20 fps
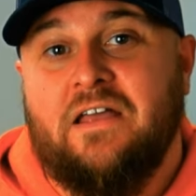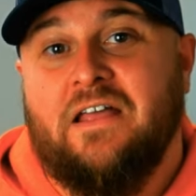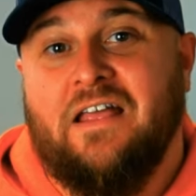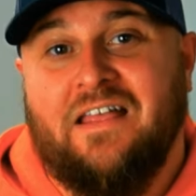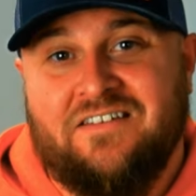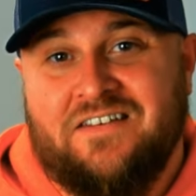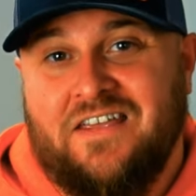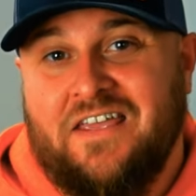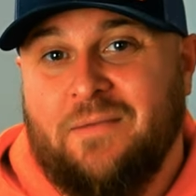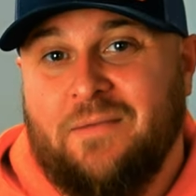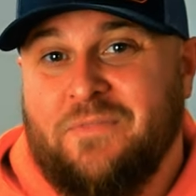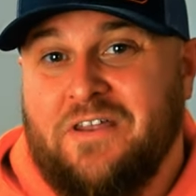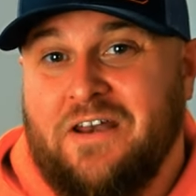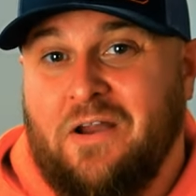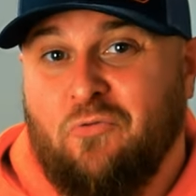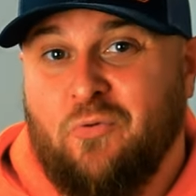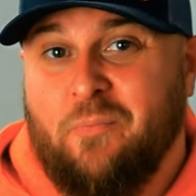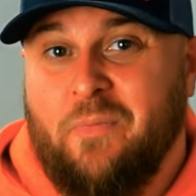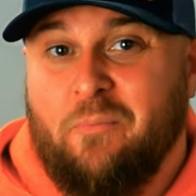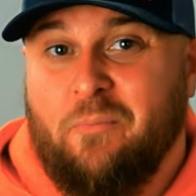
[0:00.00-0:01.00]
is a game that I
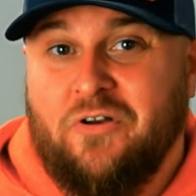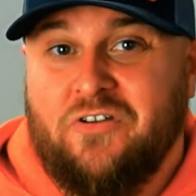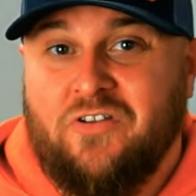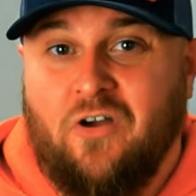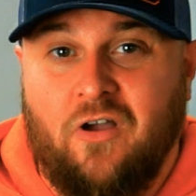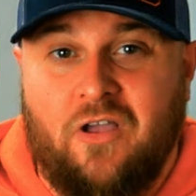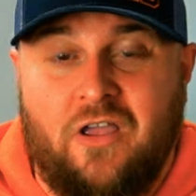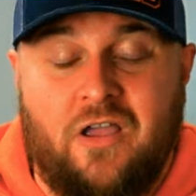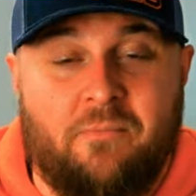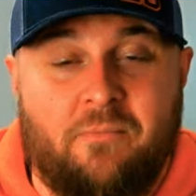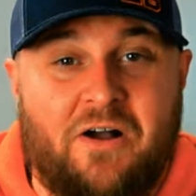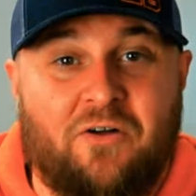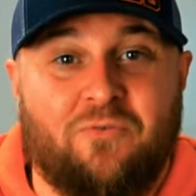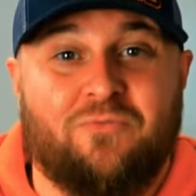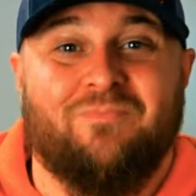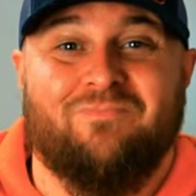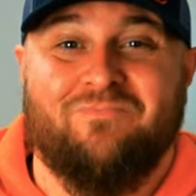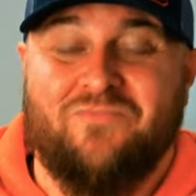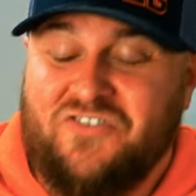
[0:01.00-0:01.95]
remember talking about